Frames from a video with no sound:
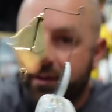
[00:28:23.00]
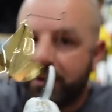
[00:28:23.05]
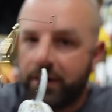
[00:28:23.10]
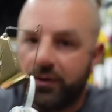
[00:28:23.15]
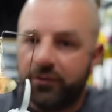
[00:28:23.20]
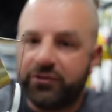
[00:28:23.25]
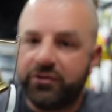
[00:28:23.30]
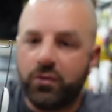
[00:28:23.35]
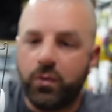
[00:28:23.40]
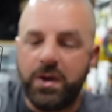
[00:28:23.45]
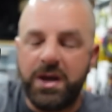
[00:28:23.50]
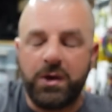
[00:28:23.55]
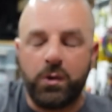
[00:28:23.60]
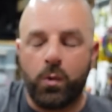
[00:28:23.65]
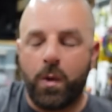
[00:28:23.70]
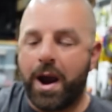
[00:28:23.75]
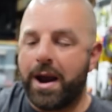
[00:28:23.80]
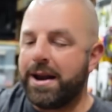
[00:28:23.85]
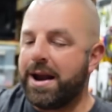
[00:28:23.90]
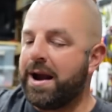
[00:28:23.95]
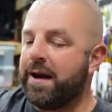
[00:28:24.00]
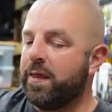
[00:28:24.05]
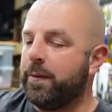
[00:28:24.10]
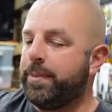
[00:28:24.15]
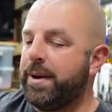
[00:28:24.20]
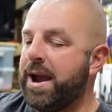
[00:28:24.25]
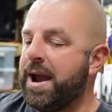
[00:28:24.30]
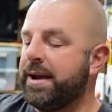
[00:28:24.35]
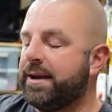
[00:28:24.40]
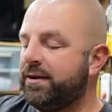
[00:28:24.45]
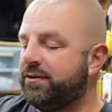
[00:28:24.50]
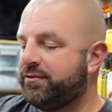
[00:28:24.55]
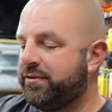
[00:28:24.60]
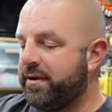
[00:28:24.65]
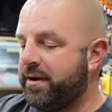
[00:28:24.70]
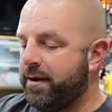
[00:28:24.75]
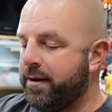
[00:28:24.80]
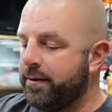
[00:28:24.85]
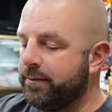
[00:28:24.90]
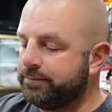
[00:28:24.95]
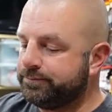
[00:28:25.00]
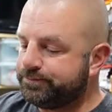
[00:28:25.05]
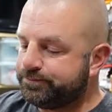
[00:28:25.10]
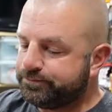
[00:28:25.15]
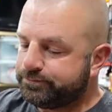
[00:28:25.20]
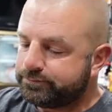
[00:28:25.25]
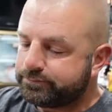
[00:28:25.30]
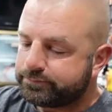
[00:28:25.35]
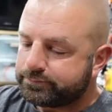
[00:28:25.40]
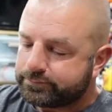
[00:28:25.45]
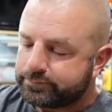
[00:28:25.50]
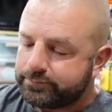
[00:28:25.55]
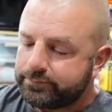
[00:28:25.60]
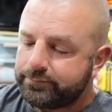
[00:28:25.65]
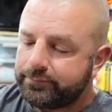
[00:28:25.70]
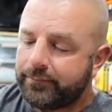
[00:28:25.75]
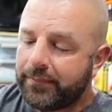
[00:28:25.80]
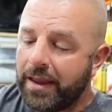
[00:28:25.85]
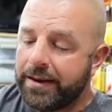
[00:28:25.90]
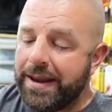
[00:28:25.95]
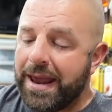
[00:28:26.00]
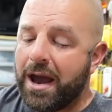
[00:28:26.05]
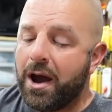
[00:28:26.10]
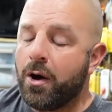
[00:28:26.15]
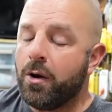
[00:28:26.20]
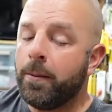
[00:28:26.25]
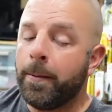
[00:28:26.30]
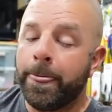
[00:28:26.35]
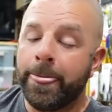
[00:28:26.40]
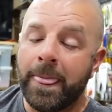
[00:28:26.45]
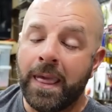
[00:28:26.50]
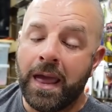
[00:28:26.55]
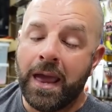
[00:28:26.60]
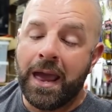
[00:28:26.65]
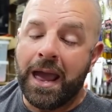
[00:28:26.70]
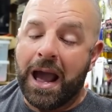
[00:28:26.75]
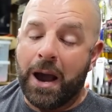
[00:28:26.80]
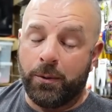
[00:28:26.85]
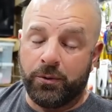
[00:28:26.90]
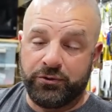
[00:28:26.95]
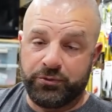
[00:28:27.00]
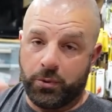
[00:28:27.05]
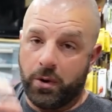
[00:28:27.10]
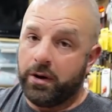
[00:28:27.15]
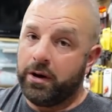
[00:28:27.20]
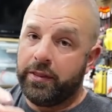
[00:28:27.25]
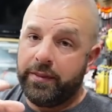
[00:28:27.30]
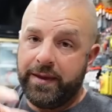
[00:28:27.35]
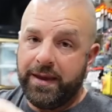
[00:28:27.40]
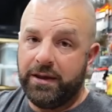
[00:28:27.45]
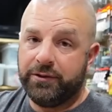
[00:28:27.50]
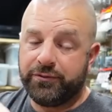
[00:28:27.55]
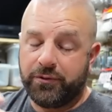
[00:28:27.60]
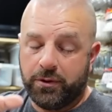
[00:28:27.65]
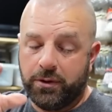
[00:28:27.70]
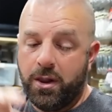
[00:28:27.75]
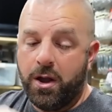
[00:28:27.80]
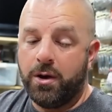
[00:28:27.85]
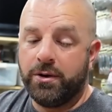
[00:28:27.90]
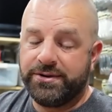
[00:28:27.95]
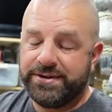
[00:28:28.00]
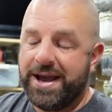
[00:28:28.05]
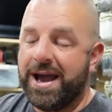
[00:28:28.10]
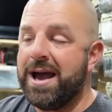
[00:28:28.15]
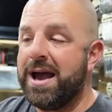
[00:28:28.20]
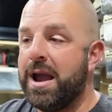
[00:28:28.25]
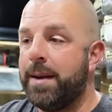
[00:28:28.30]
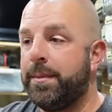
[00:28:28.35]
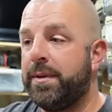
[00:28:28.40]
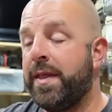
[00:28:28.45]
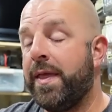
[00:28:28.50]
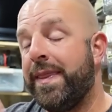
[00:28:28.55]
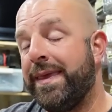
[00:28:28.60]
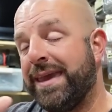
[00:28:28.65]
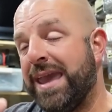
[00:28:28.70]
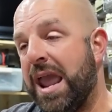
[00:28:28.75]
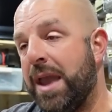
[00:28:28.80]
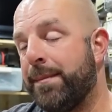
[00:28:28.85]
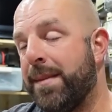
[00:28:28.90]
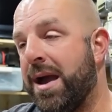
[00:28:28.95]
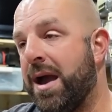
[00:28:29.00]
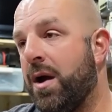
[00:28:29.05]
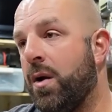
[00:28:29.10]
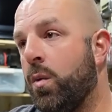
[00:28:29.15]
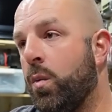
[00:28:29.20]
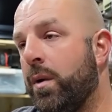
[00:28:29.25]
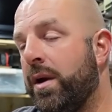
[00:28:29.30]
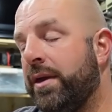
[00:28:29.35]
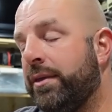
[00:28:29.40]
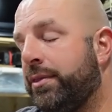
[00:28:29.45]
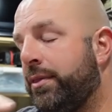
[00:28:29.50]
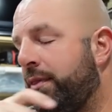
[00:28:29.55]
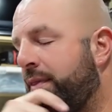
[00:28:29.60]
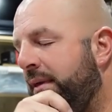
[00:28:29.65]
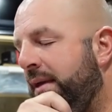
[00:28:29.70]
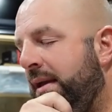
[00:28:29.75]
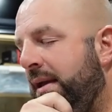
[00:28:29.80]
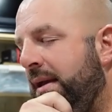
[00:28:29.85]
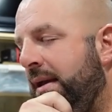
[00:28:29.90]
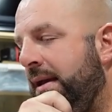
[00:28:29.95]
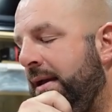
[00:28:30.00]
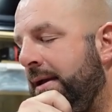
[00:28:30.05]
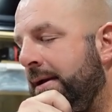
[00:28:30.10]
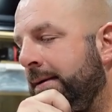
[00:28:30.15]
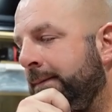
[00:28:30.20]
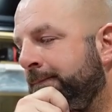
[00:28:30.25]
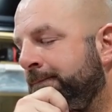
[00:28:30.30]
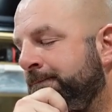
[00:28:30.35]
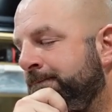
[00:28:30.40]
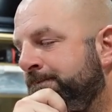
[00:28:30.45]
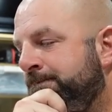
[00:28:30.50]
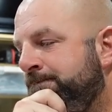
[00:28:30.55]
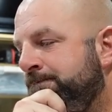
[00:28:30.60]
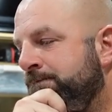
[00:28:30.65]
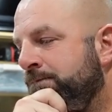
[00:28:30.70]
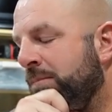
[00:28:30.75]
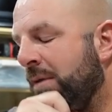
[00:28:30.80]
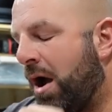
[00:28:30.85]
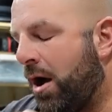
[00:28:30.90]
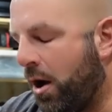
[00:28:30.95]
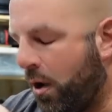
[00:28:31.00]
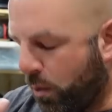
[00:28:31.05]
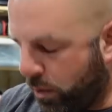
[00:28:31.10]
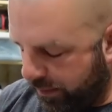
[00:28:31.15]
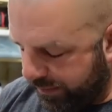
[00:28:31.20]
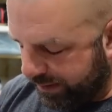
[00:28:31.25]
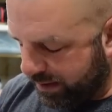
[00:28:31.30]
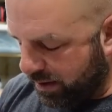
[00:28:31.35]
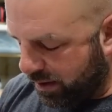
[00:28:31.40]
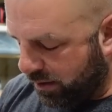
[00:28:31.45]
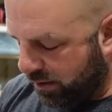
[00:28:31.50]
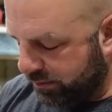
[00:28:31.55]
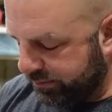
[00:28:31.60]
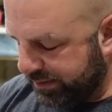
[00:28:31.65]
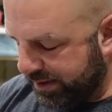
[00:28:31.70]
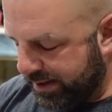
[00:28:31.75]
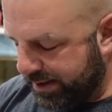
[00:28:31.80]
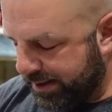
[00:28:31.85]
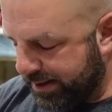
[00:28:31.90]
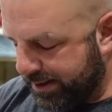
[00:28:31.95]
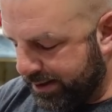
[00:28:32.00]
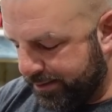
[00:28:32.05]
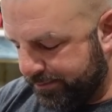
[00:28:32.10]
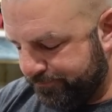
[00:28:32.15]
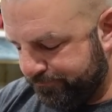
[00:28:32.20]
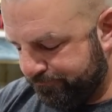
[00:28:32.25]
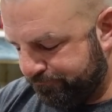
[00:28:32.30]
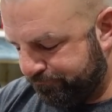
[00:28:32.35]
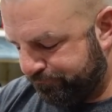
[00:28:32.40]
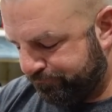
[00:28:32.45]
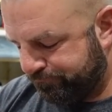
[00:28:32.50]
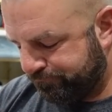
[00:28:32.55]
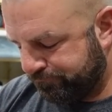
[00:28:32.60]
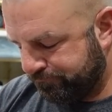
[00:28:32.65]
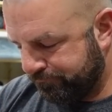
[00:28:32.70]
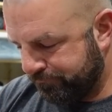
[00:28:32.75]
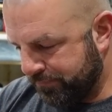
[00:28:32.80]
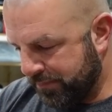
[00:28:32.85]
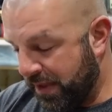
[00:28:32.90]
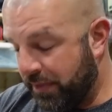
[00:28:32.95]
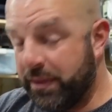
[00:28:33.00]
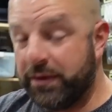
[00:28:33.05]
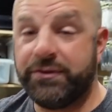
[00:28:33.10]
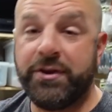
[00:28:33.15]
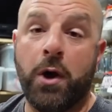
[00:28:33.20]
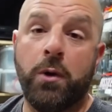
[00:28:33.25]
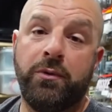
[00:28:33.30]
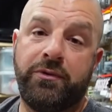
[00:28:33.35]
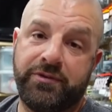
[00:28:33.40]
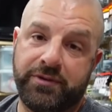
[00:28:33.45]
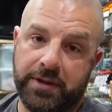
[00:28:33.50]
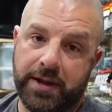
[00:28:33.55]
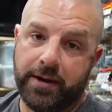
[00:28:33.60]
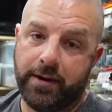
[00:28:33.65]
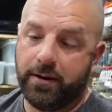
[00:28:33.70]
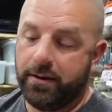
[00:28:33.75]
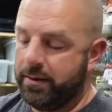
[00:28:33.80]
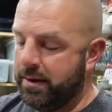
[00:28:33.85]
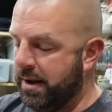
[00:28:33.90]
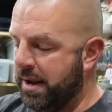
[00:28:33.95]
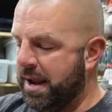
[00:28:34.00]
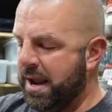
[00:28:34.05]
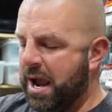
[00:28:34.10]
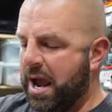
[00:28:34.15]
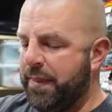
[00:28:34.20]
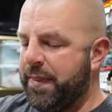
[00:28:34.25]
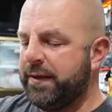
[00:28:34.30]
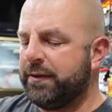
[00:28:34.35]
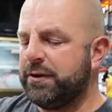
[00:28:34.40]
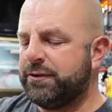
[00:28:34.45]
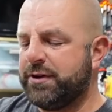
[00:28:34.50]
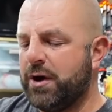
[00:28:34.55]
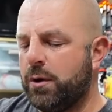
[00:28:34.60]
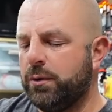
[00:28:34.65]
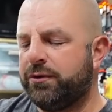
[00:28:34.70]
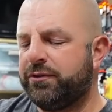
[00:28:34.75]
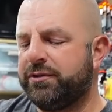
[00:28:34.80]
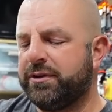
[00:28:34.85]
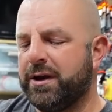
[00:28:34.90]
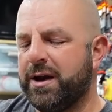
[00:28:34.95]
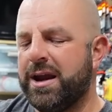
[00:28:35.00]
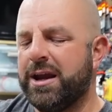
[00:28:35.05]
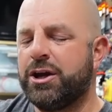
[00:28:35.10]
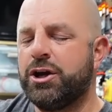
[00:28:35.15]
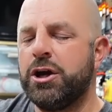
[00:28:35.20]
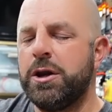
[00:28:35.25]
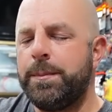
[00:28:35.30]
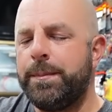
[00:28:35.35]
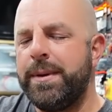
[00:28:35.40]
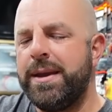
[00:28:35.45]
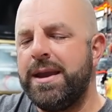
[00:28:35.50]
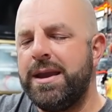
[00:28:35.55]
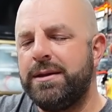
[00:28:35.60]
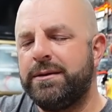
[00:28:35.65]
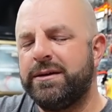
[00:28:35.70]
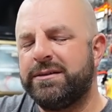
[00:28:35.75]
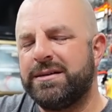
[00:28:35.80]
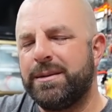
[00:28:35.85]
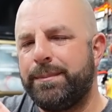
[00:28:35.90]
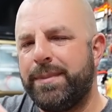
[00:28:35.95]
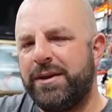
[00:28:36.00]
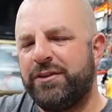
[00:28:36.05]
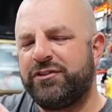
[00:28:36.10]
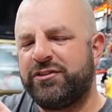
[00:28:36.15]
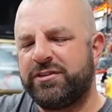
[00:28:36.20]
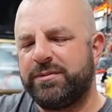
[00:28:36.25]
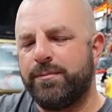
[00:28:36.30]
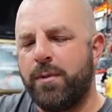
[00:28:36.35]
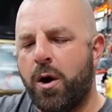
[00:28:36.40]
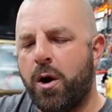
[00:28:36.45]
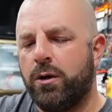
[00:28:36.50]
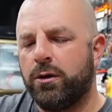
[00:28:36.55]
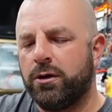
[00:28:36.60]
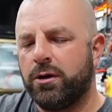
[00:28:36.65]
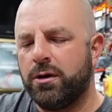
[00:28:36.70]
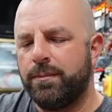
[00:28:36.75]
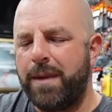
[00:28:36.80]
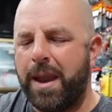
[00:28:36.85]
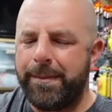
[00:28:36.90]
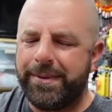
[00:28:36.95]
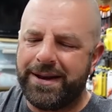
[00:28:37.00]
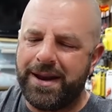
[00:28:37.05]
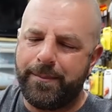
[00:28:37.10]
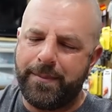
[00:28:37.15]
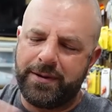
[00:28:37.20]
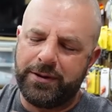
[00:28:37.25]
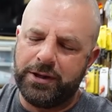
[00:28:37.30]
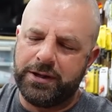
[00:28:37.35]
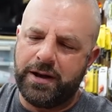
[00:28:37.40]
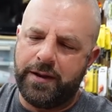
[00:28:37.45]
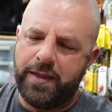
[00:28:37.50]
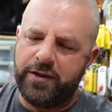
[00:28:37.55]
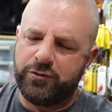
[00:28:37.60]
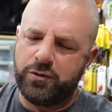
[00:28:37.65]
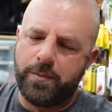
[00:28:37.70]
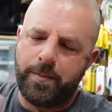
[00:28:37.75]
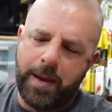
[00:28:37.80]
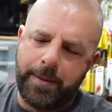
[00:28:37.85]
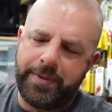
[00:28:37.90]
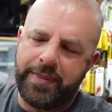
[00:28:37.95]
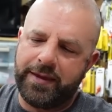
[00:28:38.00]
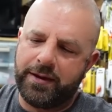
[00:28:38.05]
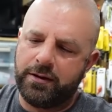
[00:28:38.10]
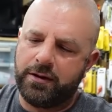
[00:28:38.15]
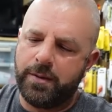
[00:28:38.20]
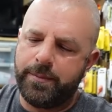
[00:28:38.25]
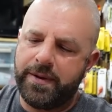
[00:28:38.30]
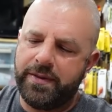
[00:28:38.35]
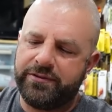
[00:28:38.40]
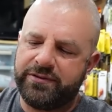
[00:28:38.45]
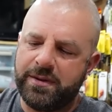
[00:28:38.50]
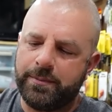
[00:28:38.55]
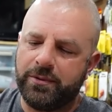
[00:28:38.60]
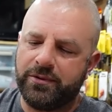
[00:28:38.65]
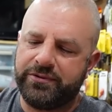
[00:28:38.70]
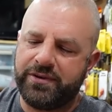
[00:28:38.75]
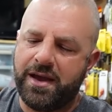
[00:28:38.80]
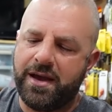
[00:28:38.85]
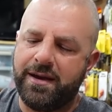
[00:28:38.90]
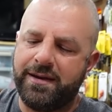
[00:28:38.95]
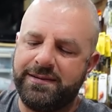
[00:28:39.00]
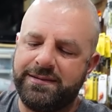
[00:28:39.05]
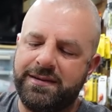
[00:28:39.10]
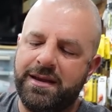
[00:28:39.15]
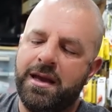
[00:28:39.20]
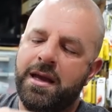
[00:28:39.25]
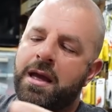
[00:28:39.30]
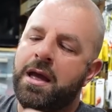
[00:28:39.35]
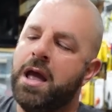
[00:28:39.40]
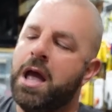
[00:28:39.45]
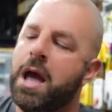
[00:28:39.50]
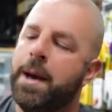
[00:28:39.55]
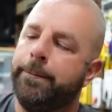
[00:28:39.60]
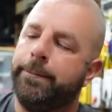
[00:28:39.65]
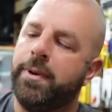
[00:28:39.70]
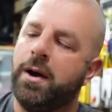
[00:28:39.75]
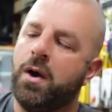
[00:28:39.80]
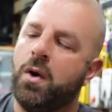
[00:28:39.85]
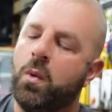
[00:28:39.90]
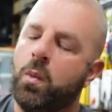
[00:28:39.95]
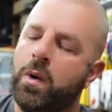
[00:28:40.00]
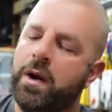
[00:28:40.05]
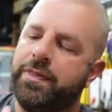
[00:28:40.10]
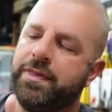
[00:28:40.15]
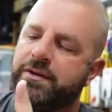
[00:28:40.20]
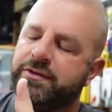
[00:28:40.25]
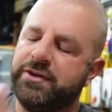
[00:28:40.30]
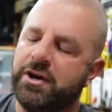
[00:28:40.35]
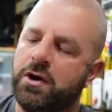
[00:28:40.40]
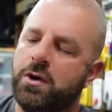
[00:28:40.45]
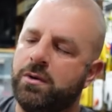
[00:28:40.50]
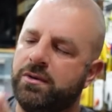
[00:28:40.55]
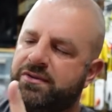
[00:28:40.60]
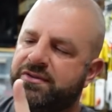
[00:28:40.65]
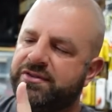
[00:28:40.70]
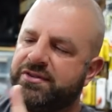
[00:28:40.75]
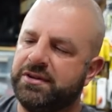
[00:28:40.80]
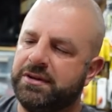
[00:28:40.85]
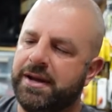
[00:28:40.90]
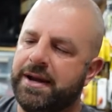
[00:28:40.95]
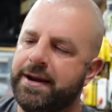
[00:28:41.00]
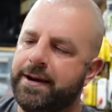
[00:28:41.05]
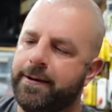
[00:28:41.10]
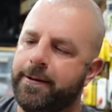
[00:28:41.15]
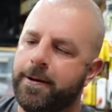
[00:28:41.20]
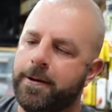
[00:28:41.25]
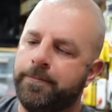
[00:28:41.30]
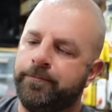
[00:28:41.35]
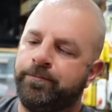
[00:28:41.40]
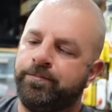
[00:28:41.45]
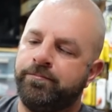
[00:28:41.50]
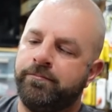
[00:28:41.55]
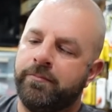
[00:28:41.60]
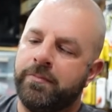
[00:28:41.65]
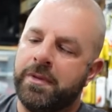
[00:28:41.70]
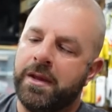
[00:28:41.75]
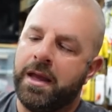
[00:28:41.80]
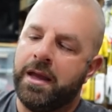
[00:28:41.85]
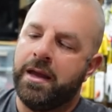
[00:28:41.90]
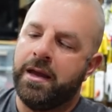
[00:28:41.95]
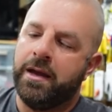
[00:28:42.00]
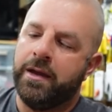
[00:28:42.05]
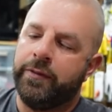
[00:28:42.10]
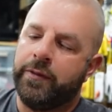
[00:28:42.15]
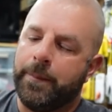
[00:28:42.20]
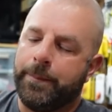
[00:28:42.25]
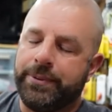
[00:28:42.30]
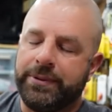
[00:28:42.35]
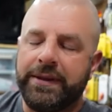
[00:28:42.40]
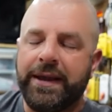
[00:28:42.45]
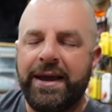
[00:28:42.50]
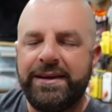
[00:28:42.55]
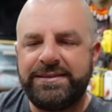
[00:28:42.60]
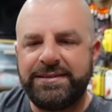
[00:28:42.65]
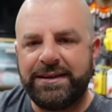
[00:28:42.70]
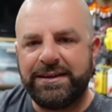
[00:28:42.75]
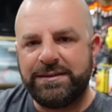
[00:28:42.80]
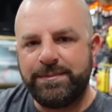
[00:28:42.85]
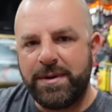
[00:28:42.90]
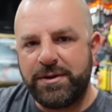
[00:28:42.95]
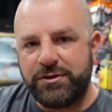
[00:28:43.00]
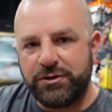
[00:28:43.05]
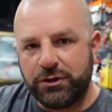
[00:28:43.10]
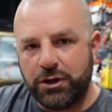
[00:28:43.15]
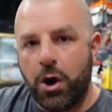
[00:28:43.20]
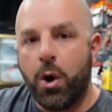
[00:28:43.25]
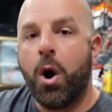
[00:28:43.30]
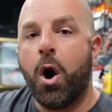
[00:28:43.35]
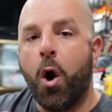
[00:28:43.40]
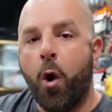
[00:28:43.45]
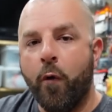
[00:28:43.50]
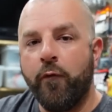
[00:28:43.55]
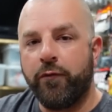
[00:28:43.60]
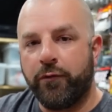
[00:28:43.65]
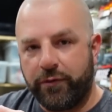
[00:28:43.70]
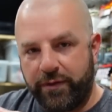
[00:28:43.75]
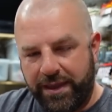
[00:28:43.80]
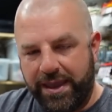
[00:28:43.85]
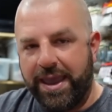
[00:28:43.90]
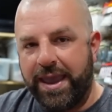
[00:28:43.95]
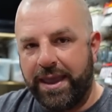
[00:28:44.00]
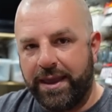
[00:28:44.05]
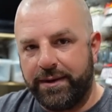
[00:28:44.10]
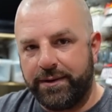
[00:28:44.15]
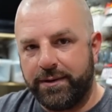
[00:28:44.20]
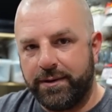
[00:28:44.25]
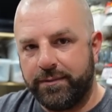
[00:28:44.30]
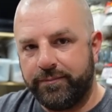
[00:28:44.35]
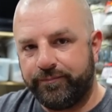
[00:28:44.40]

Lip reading: Good squeak right out of the package there. Now, I was running these for a long time, and then they came out with the, oh, what are they called? The Toad Slayer. I think the Toad Slayer, it could be just a bit smaller. Maybe, but looking at this one, maybe they could be the similar size. But with a Toad Slayer, the plastic is meant to go over the head.